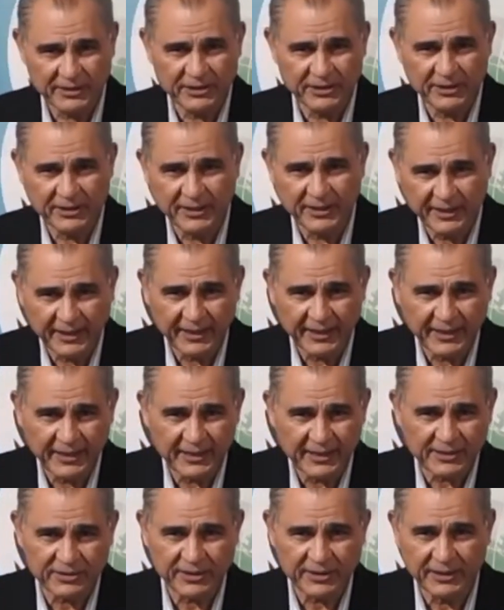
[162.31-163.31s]
engineering
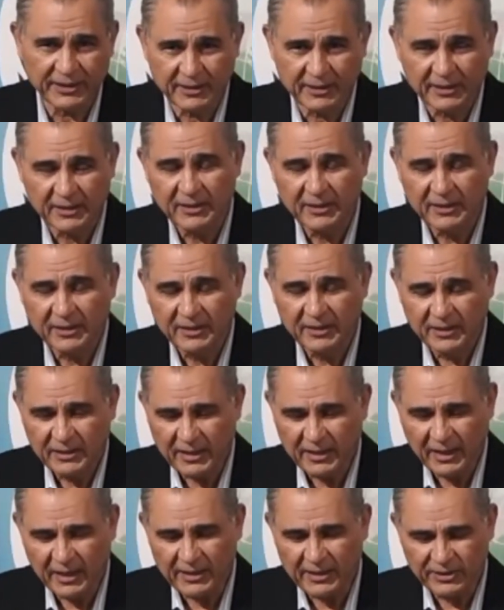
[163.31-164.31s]
industry in
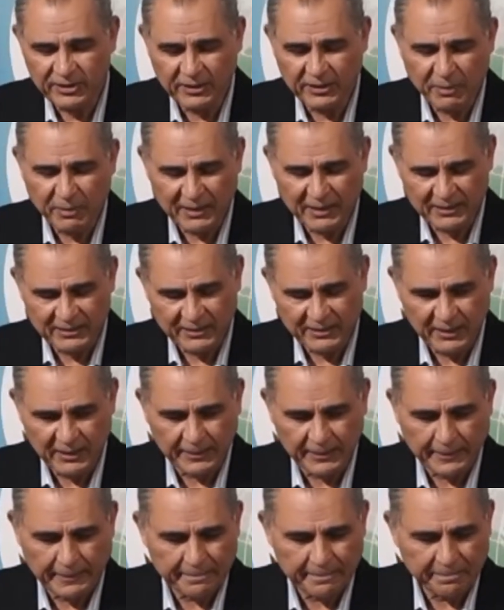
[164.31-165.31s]
Karachi in Pakistan.